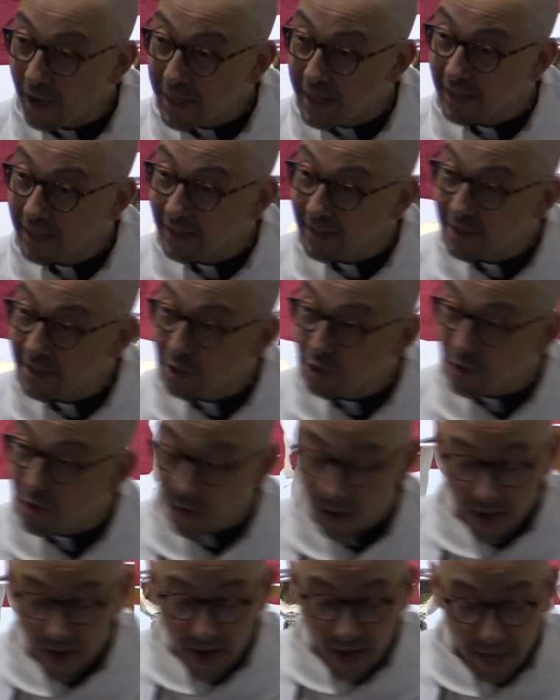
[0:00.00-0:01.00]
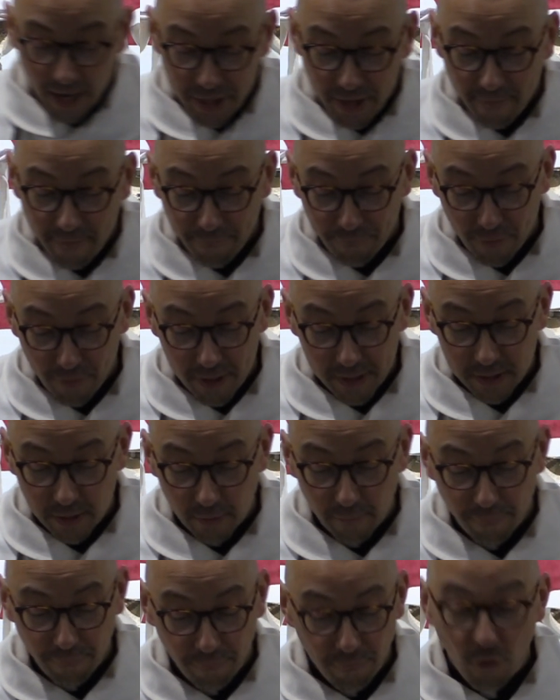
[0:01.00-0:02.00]
I think that's true. I think
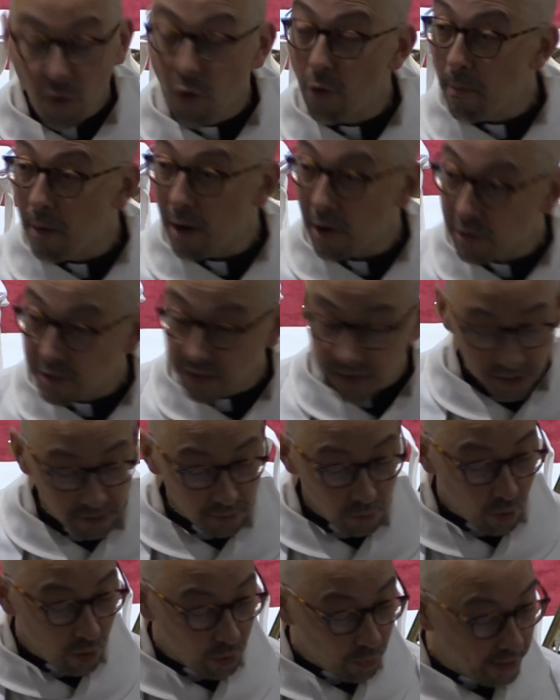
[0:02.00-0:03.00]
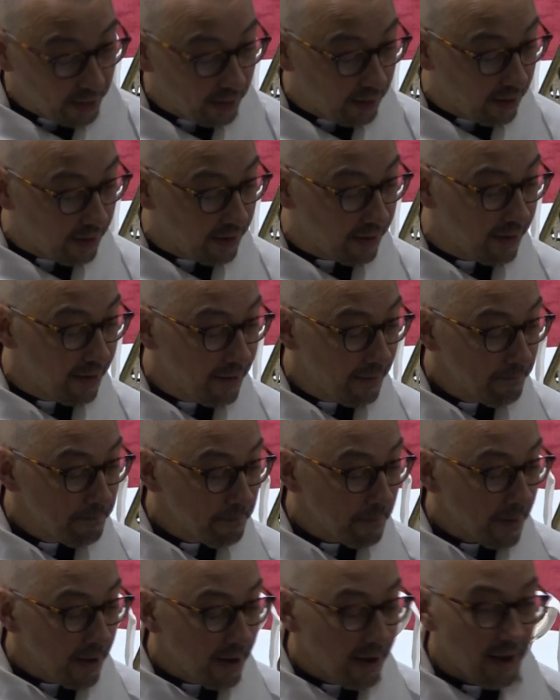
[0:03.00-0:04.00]
first and foremost, what we learn
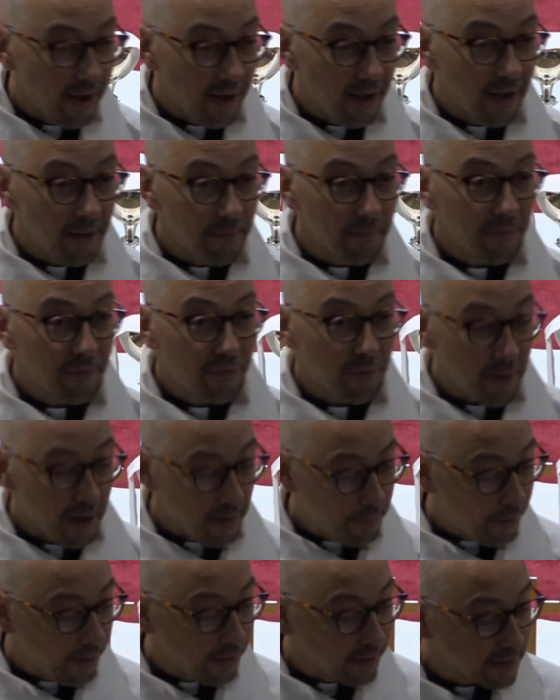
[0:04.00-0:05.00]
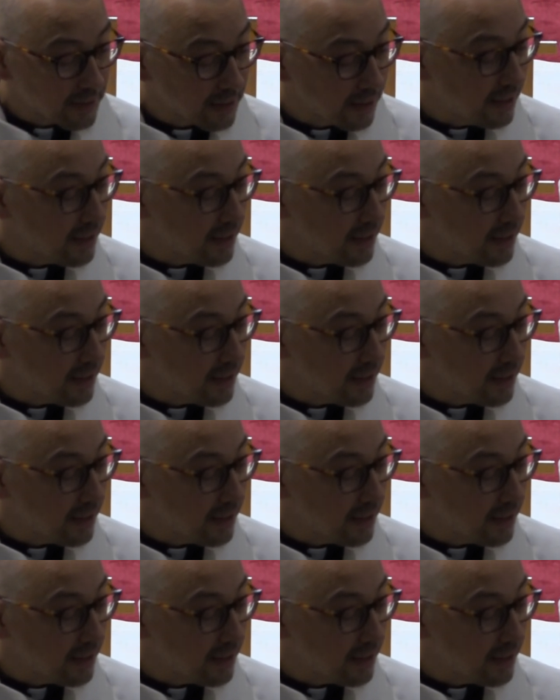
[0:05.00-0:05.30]
from our pets,